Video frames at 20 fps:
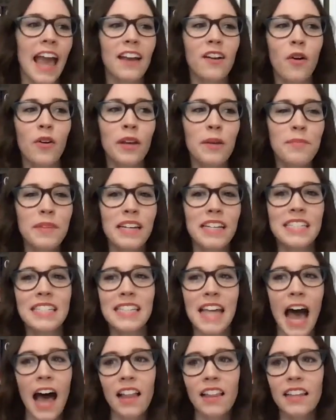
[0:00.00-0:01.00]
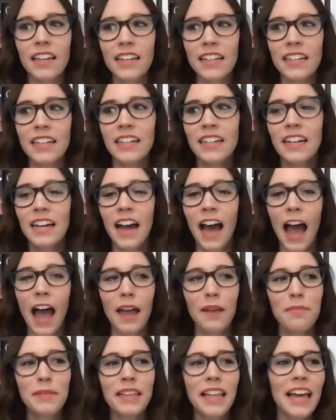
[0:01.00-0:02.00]
go get me a salad, I'd
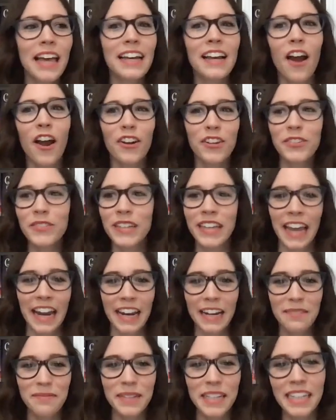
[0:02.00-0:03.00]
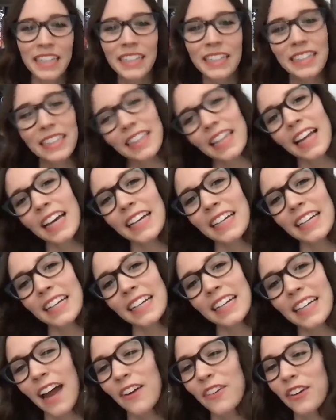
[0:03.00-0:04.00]
be like, are you kidding me? Like,
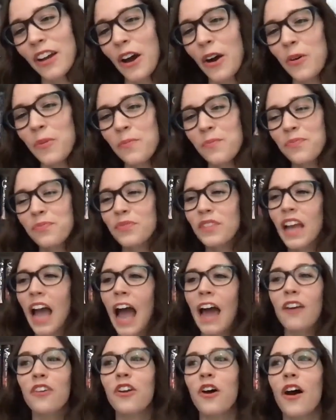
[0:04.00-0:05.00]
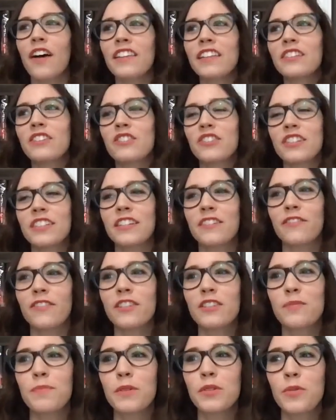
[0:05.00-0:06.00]
I don't know. I think there's a
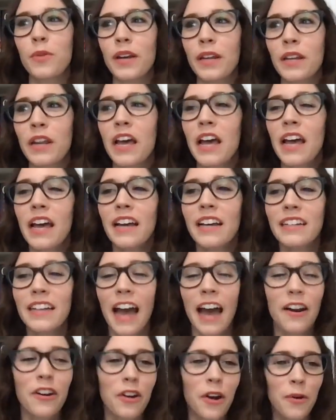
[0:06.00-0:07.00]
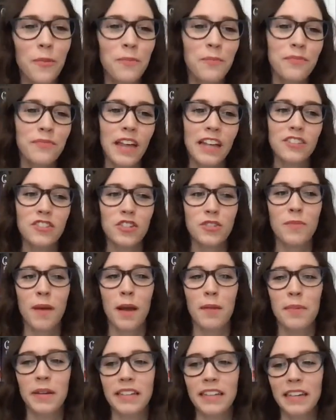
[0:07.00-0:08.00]
difference between, I don't know. That's just my
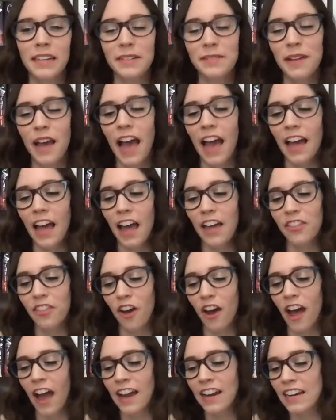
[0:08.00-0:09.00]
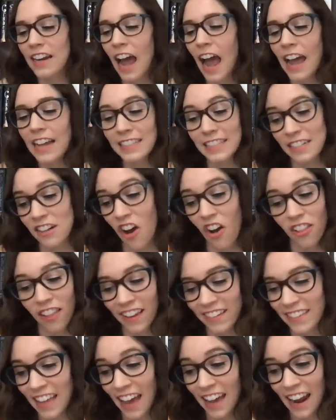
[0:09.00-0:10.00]
opinion. I did not like
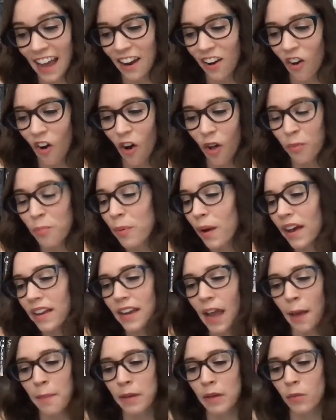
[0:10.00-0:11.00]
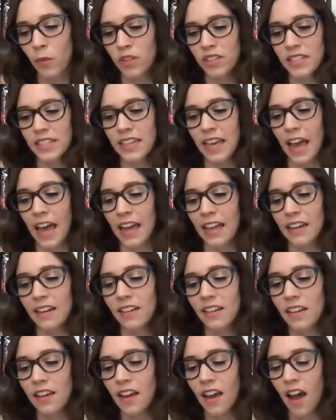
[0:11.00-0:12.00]
that at all. But I mean, once again,
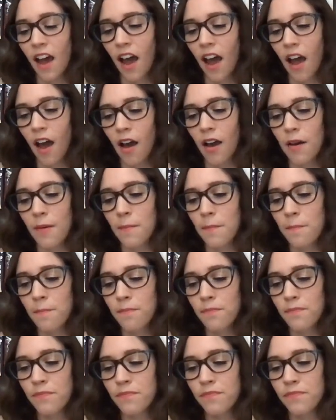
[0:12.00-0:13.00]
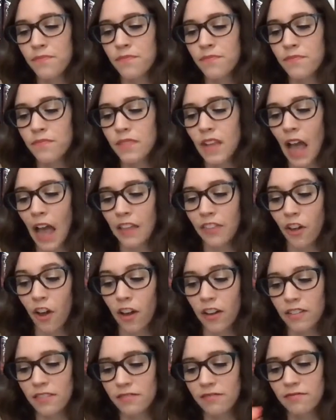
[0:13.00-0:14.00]
I
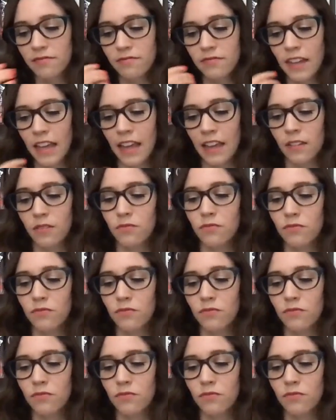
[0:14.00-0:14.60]
thought it's